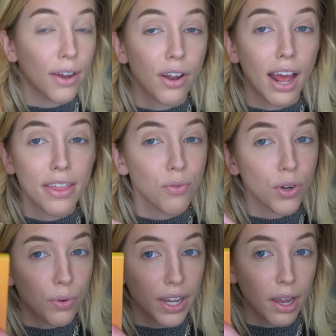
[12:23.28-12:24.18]
on, I think
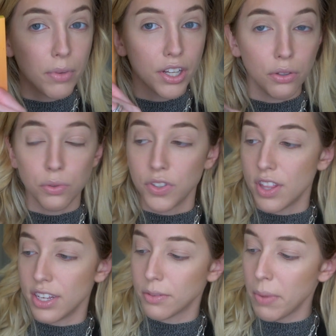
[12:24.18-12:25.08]
real quick, I'm gonna use
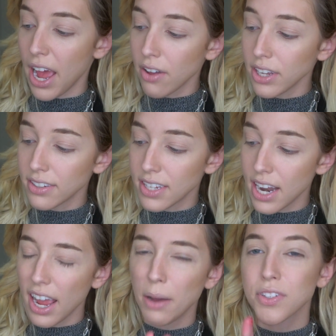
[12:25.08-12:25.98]
this palette
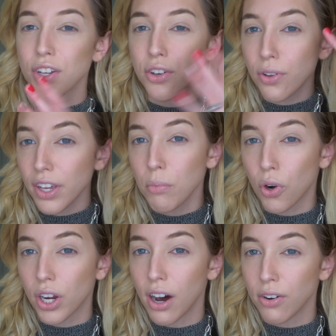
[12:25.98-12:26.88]
today. I was gonna do like a
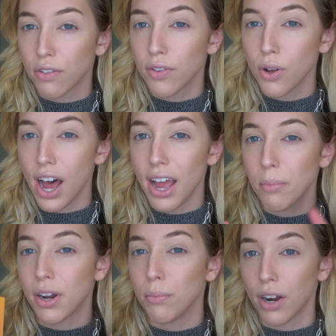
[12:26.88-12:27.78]
more colorful eye,
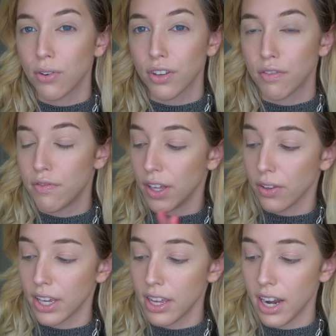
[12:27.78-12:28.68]
but I'm not really
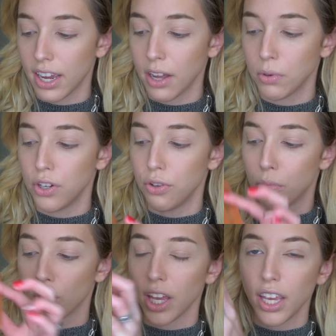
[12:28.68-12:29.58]
feeling it. I kind of want to do
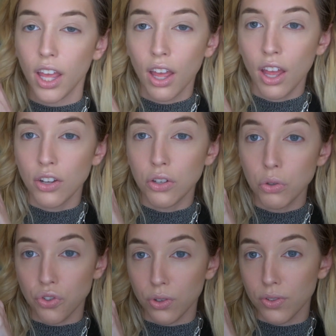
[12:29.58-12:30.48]
more like
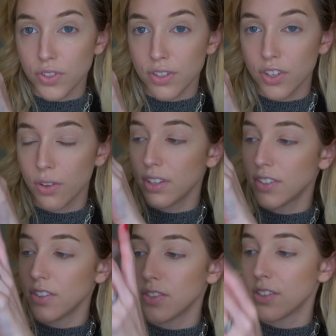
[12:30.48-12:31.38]
neutrals. So this
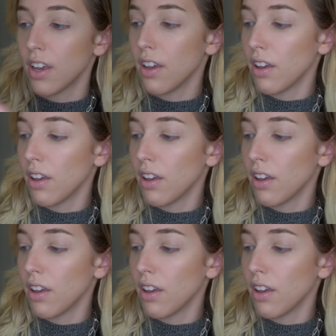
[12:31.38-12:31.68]
is